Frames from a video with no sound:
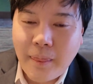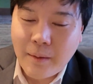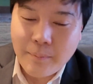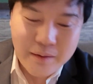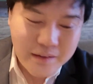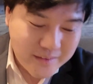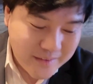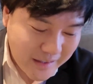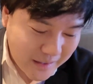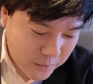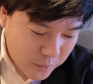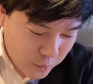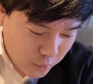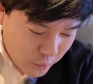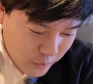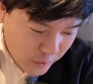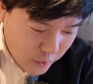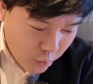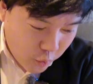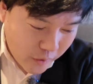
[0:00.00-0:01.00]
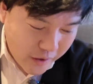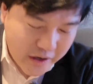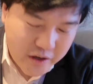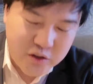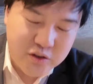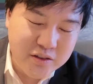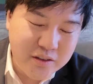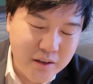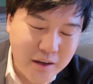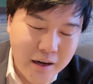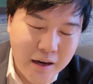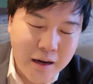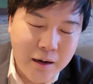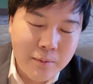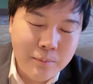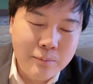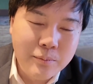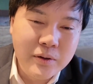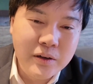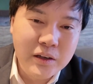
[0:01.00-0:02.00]
I mean, that requires
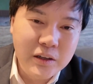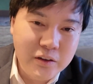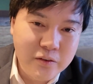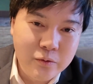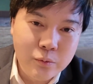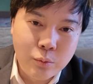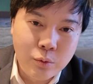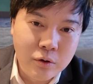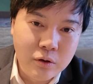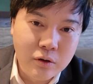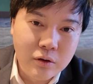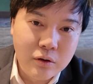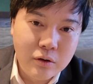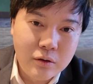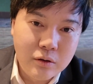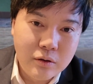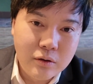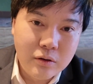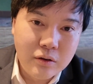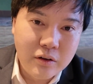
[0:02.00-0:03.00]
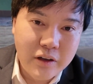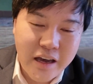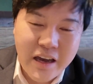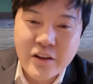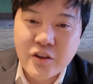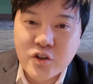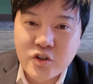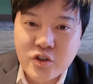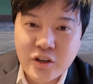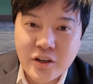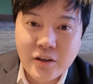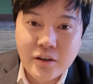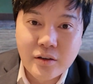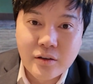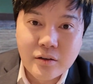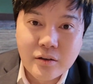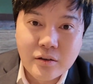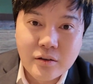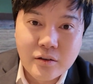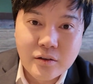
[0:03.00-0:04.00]
unbelievable energy
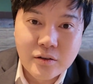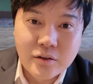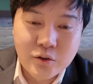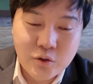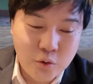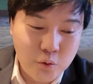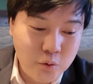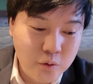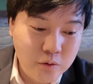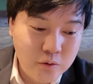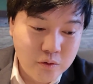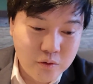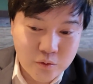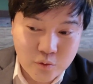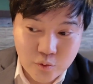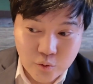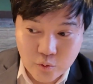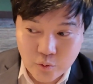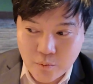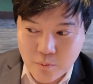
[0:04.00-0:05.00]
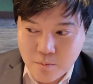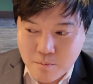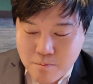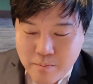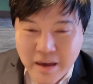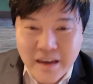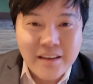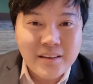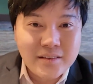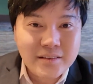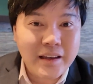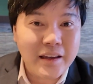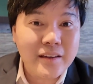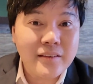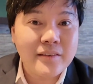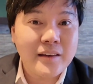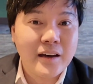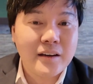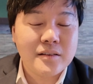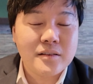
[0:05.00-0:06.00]
to
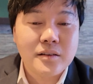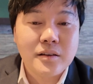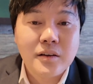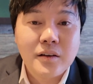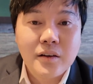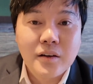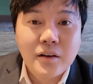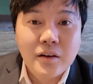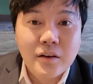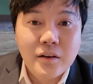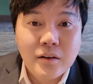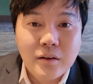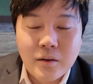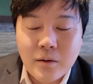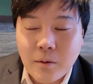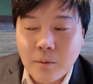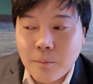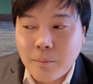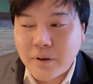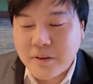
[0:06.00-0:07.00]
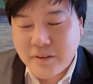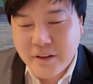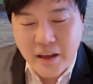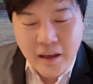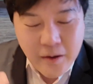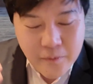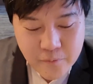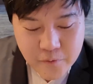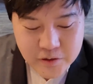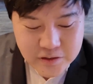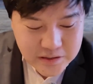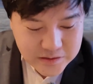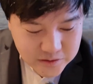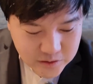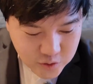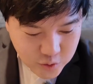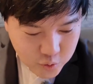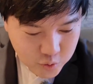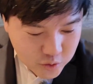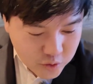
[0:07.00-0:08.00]
maintain that. But they're
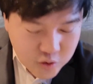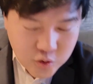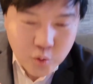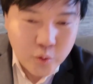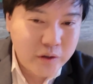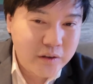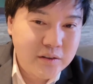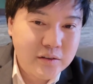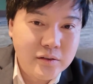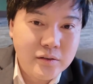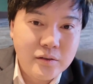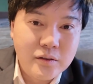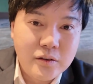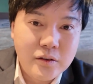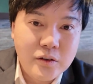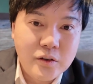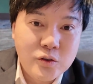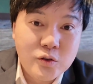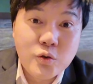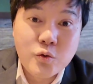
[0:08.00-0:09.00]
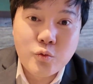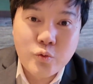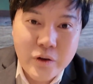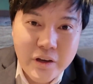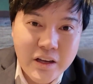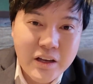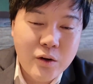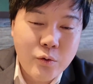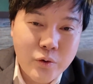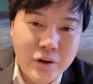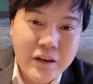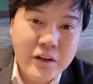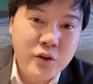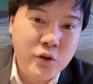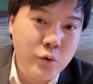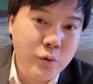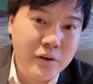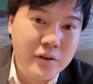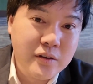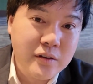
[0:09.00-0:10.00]
emphasizing you to do it, to really
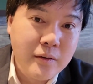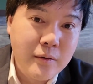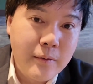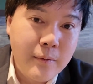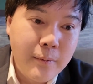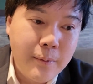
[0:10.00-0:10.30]
do it.